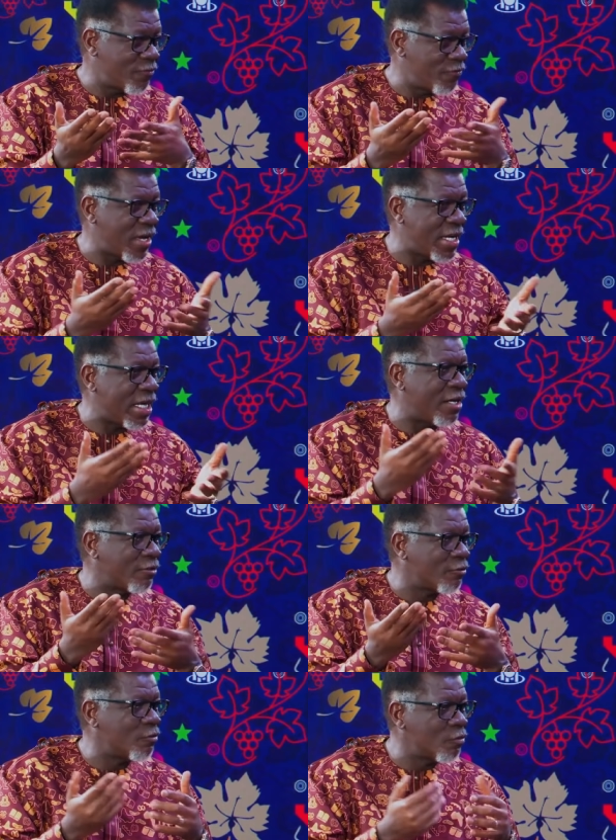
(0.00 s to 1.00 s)
find out,
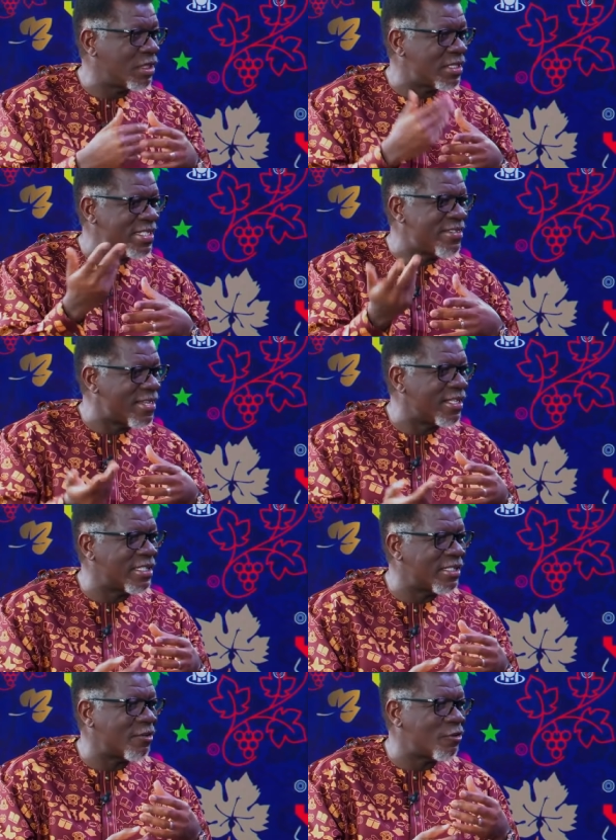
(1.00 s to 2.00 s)
what is he
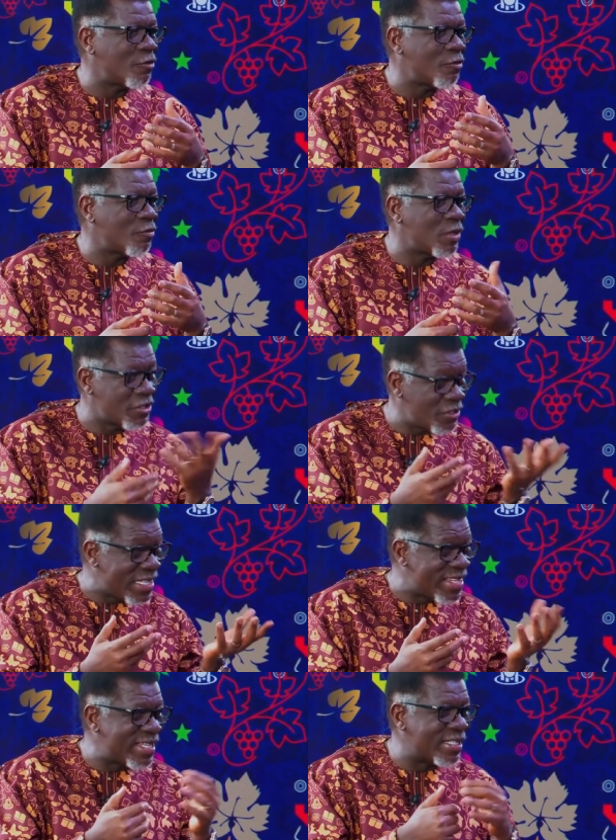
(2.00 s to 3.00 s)
thinking, or what is she
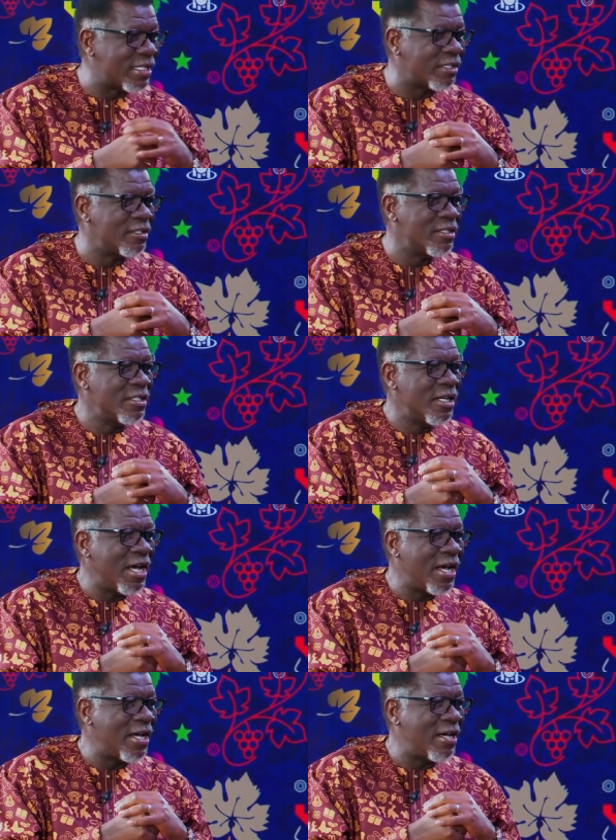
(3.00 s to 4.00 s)
thinking?
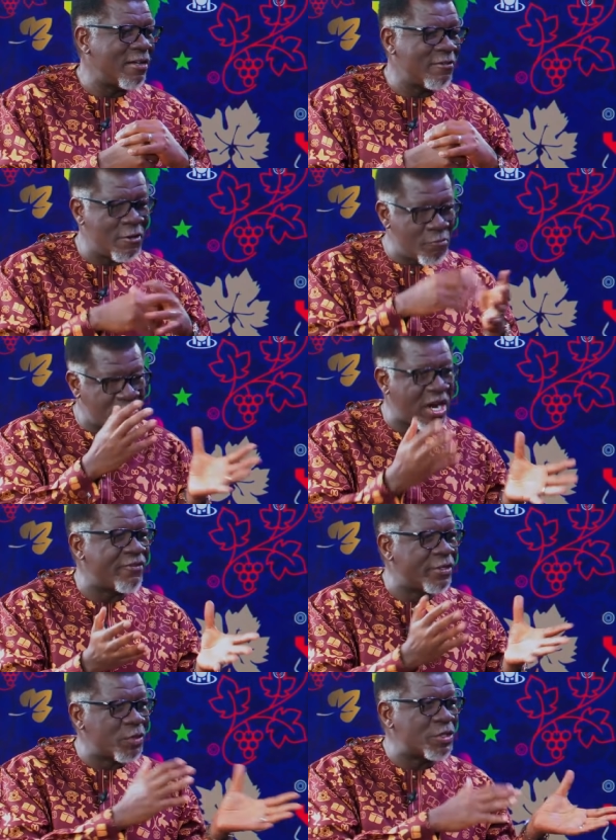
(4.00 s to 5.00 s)
In
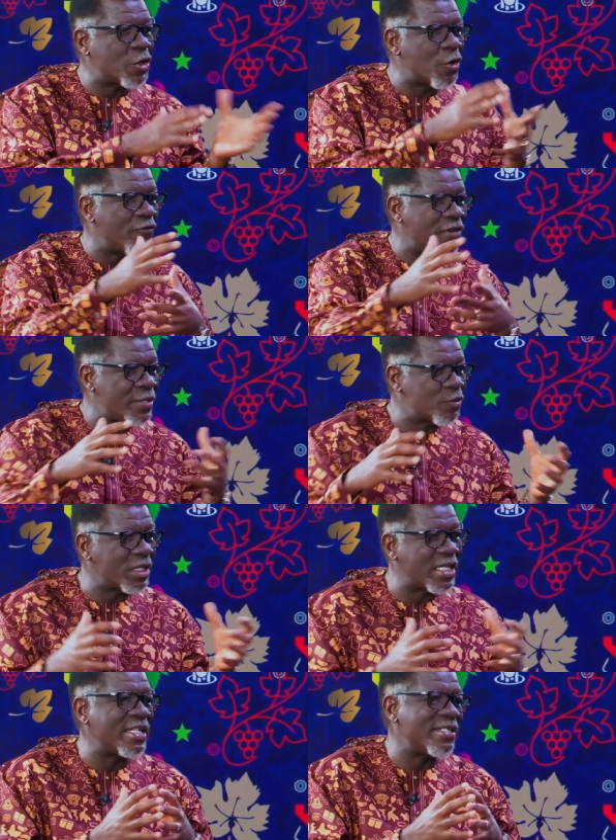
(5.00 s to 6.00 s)
private, when you converse, what
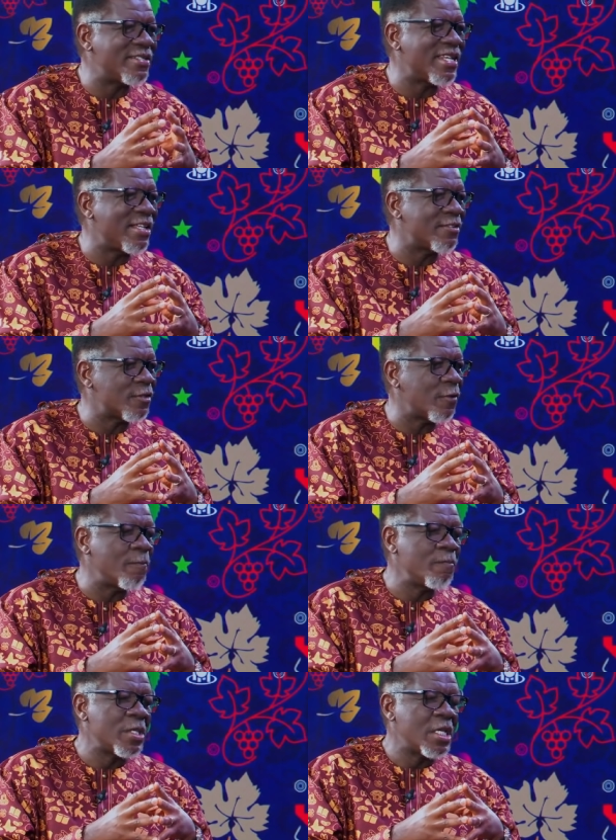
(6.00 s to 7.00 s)
are they saying? So
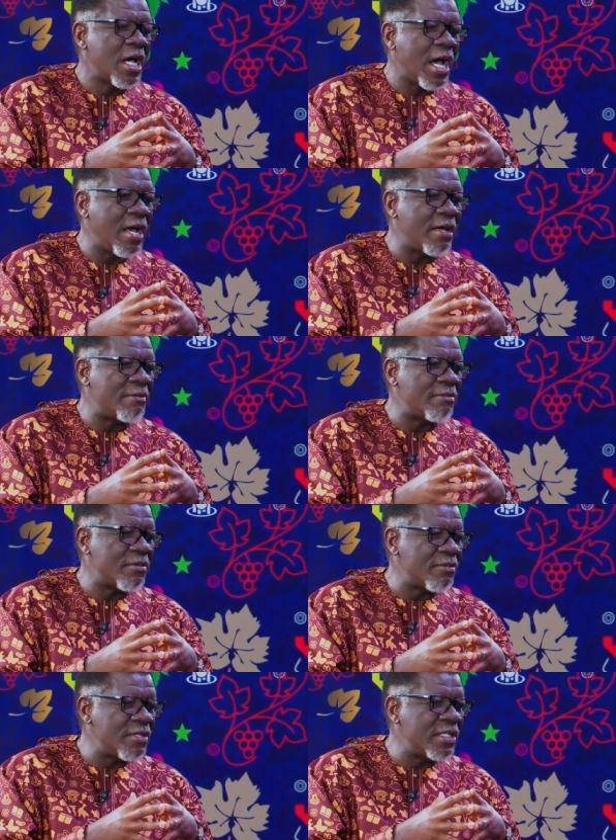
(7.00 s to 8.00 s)

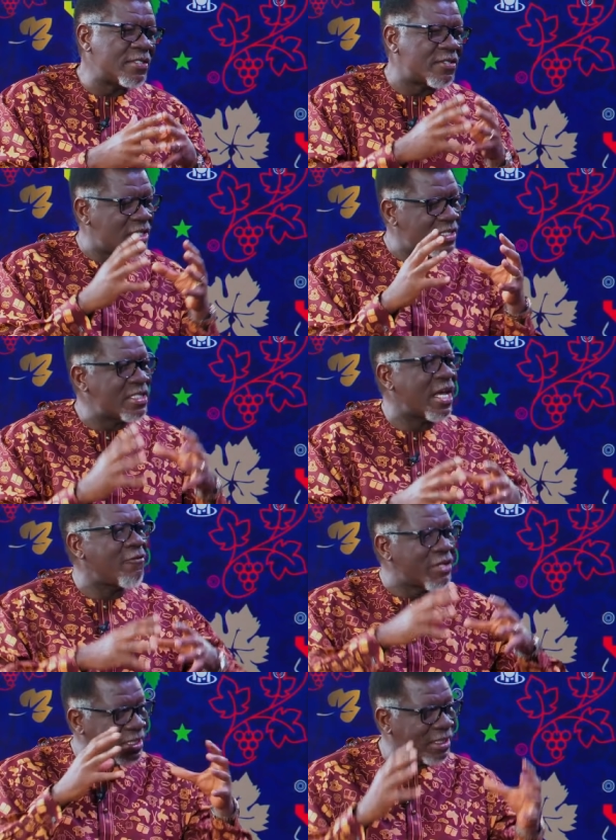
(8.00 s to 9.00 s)
it's just
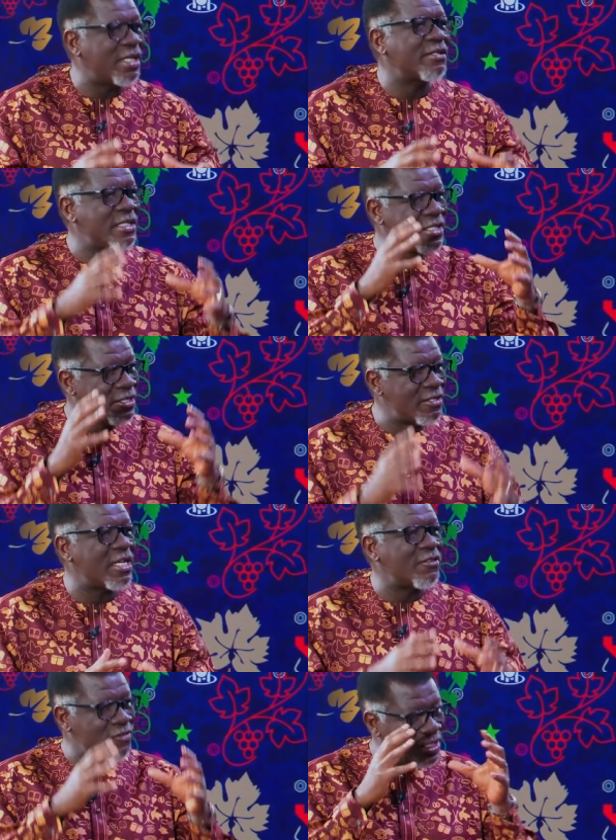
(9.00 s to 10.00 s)
having clarity
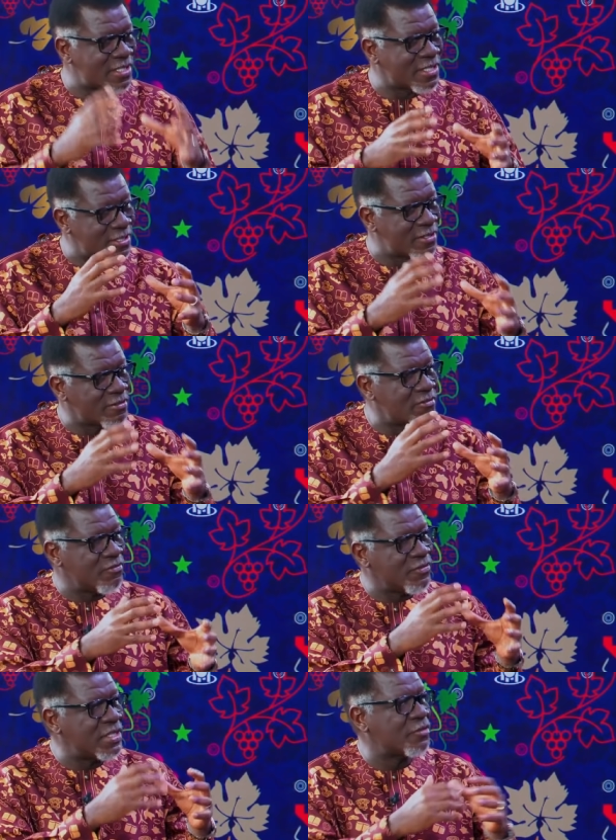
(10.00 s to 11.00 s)
that this is
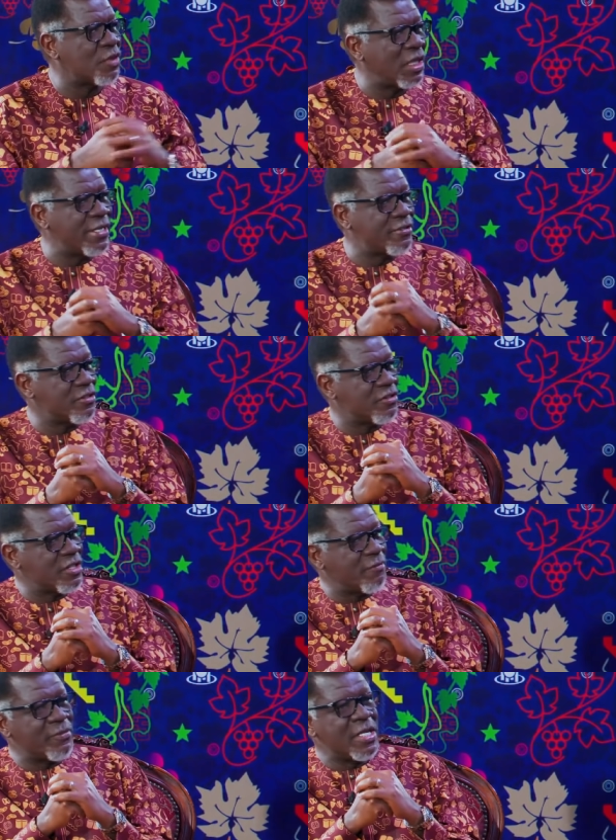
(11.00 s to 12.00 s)
this
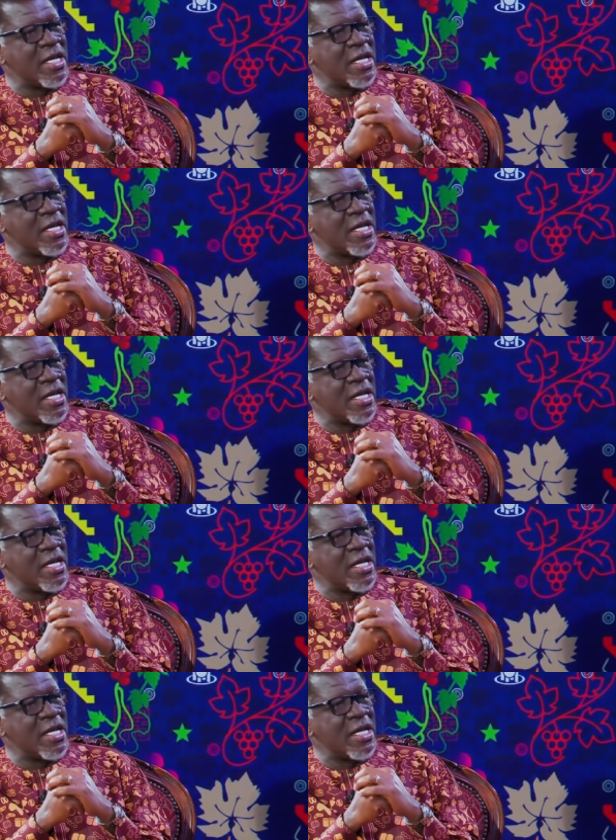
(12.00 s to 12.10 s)
relationship.